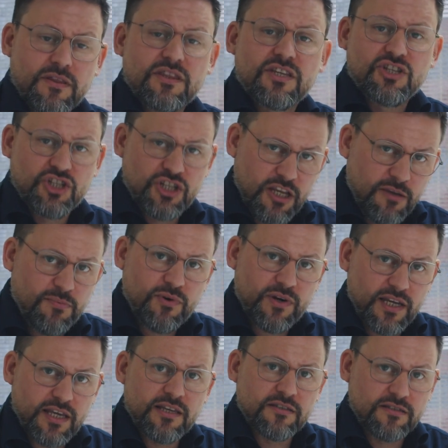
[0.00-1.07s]
the cheaper
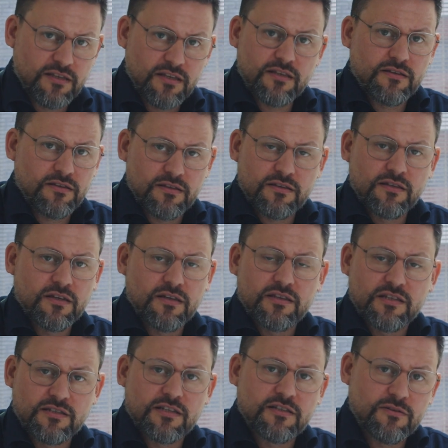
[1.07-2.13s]
it is that
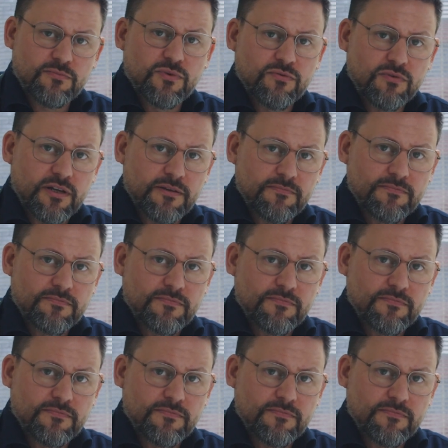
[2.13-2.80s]
the system will run.